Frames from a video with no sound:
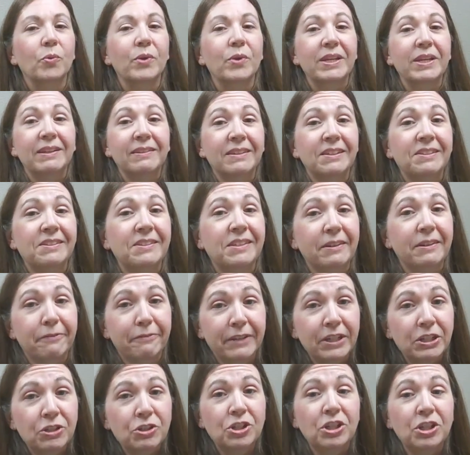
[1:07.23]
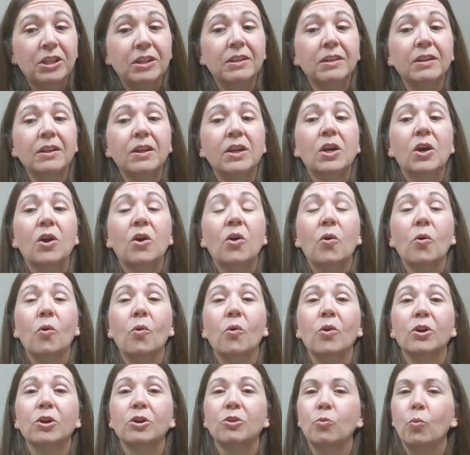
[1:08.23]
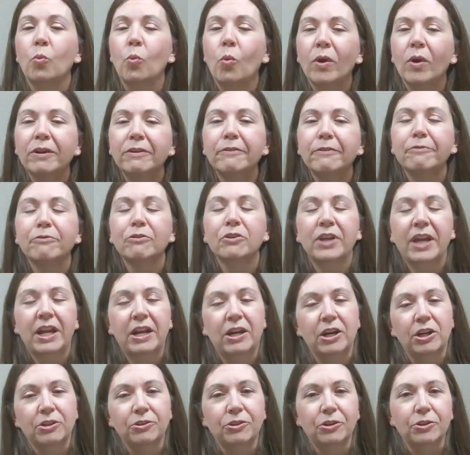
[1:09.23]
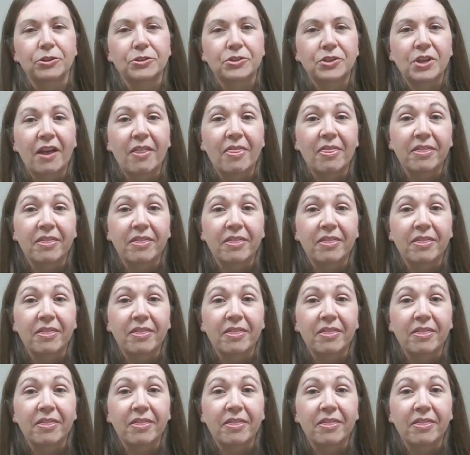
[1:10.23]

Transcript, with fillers: realistic fiction or wonderful characters,